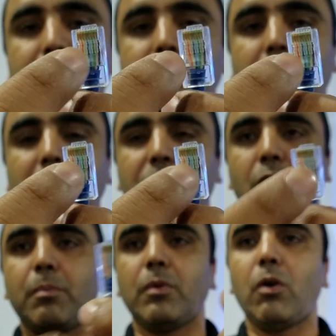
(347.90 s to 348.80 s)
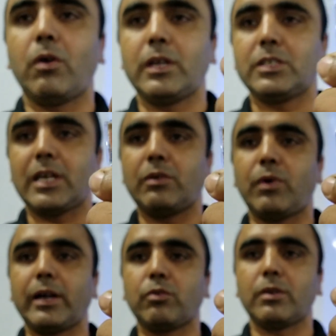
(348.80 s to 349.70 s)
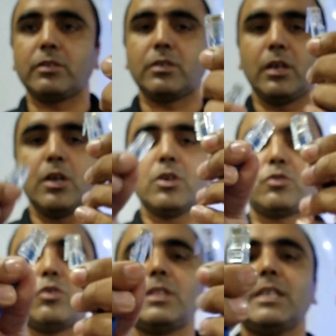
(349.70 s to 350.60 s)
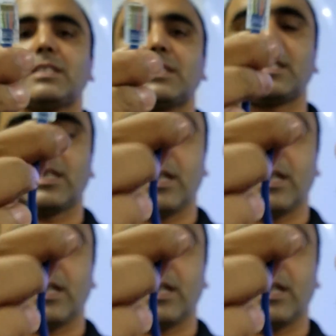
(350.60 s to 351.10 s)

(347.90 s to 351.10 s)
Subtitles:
is starting from orange and white orange. So this